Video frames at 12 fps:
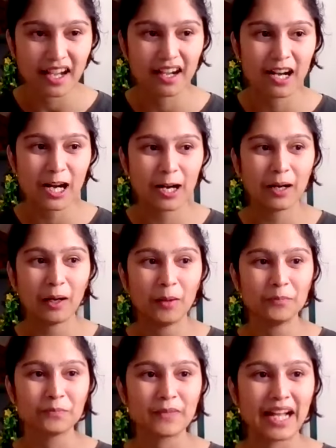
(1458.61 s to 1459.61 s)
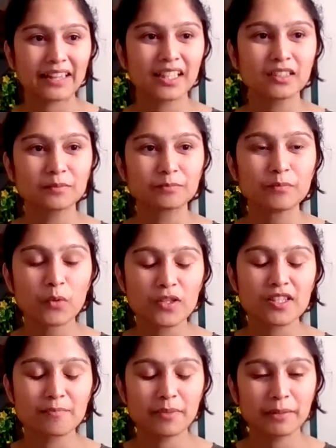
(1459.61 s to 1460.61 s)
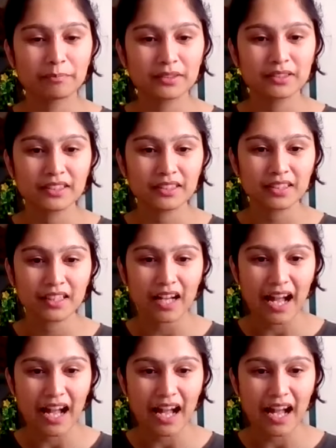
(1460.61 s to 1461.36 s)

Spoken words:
I think most people